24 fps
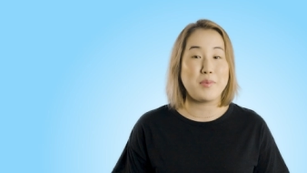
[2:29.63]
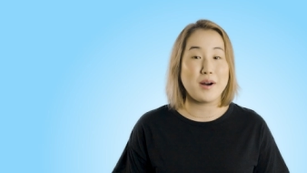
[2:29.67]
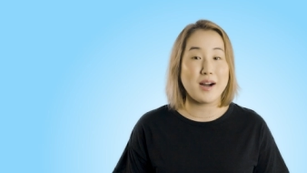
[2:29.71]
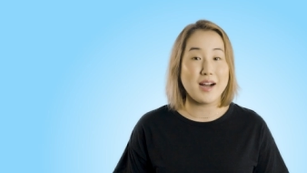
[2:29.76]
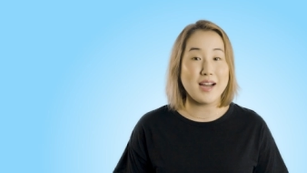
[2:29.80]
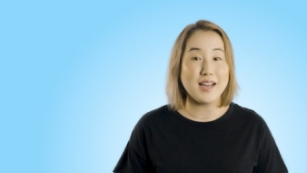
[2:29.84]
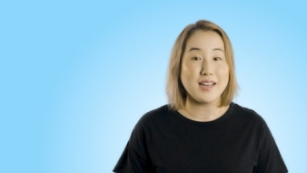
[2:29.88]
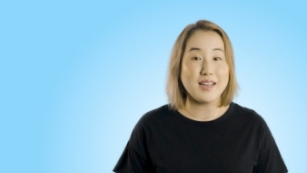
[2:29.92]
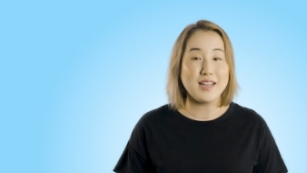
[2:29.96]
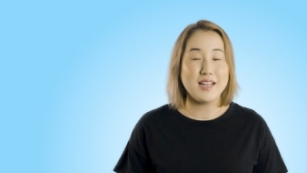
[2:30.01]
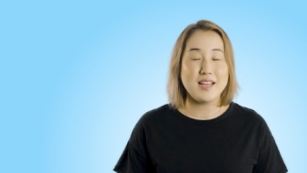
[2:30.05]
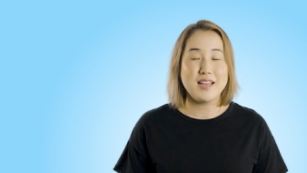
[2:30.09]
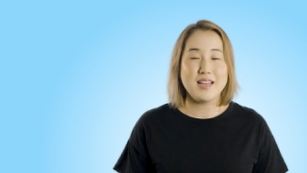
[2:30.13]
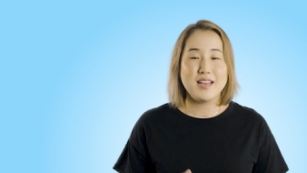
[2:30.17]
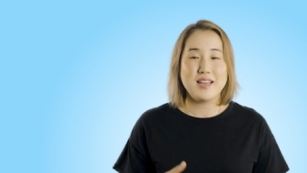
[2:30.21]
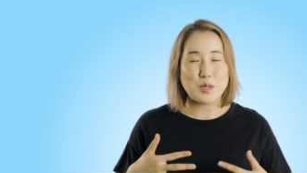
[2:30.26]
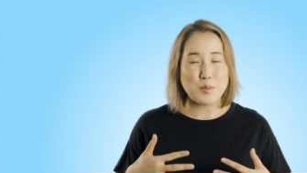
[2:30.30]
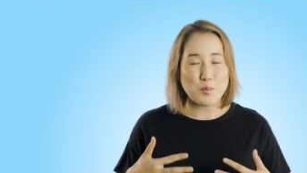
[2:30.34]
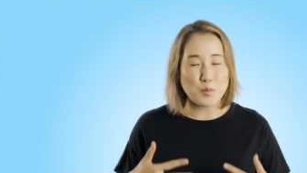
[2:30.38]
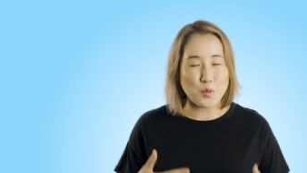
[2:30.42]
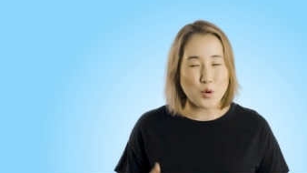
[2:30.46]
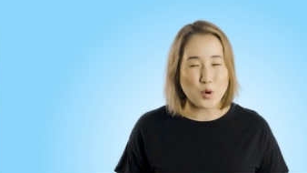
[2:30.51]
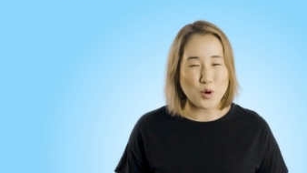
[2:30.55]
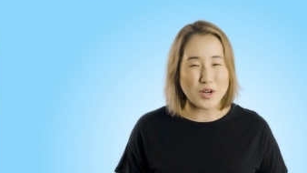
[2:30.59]
But
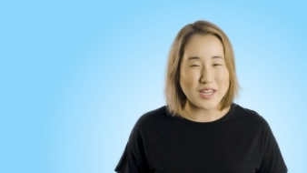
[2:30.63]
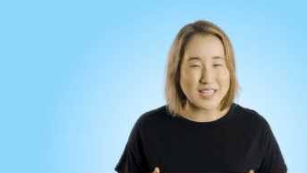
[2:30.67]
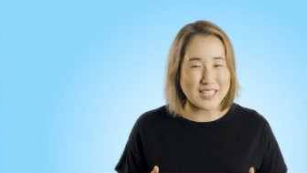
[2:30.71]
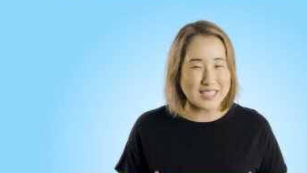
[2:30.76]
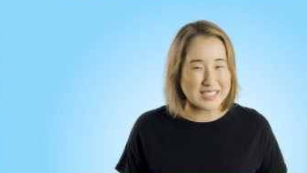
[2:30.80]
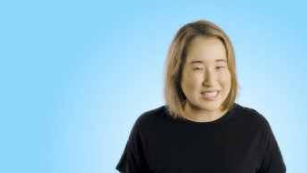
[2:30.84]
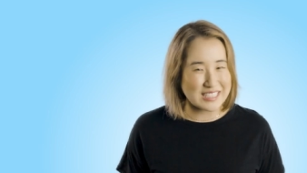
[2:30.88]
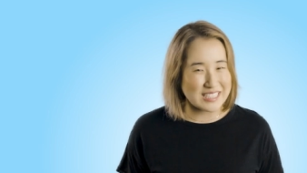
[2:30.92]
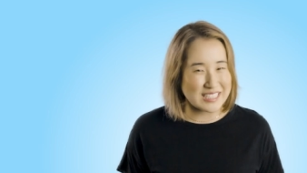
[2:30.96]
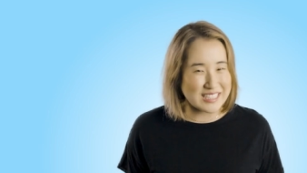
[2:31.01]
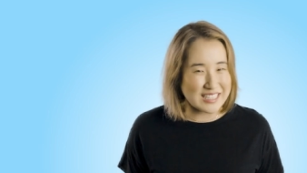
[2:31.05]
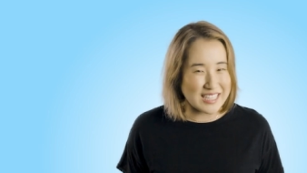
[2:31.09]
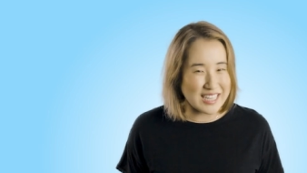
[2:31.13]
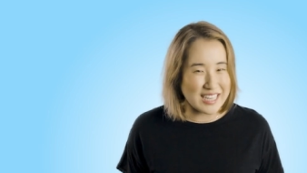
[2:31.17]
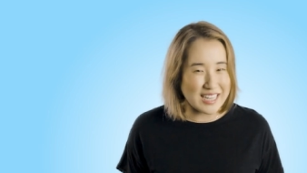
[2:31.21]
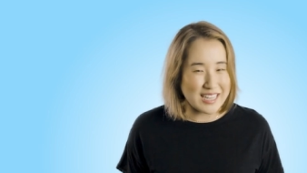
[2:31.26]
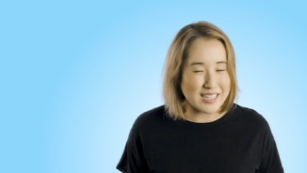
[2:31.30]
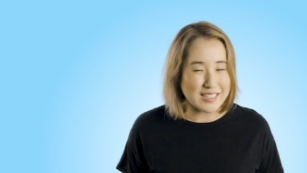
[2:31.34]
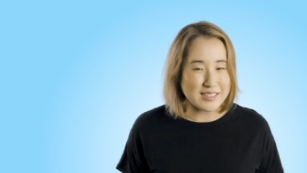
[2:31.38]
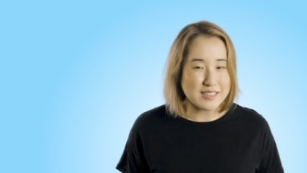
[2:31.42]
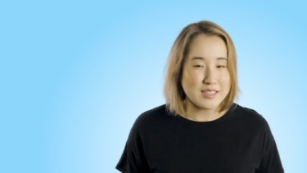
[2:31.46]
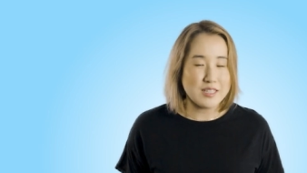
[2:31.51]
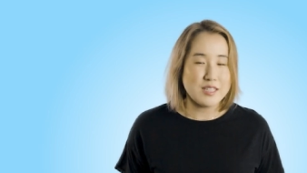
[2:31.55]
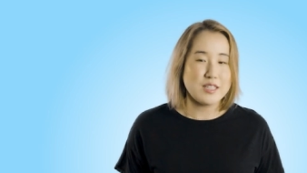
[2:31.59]
the more he did
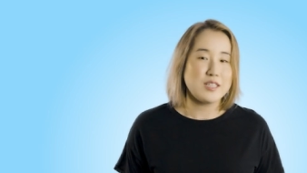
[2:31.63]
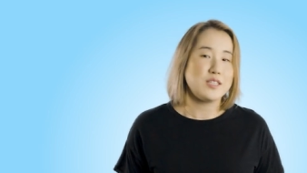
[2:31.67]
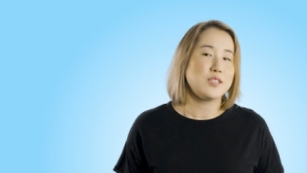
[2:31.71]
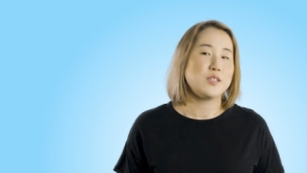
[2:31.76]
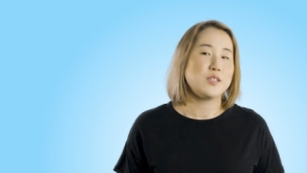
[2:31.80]
that,